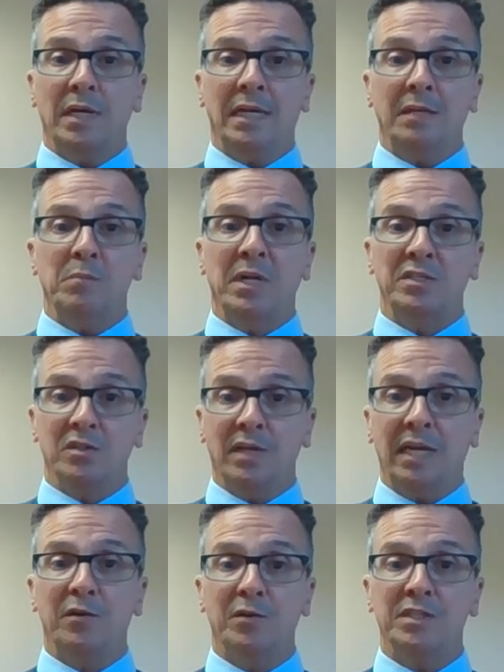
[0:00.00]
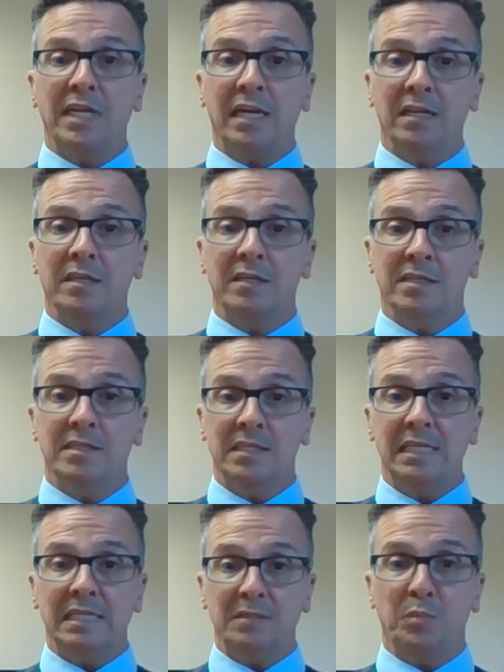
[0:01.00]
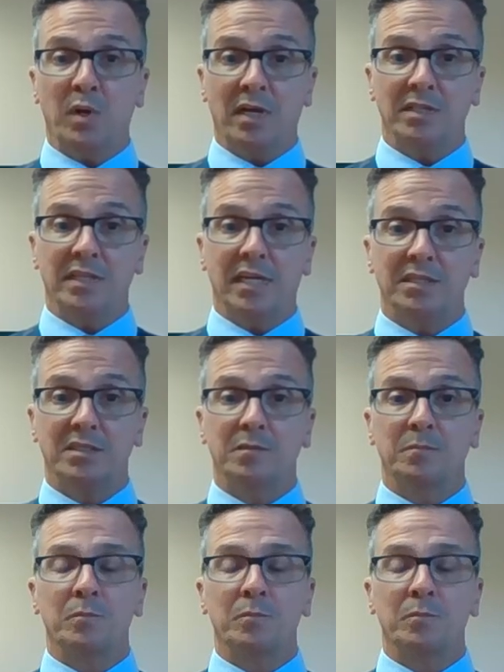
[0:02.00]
a much later state of the disease process.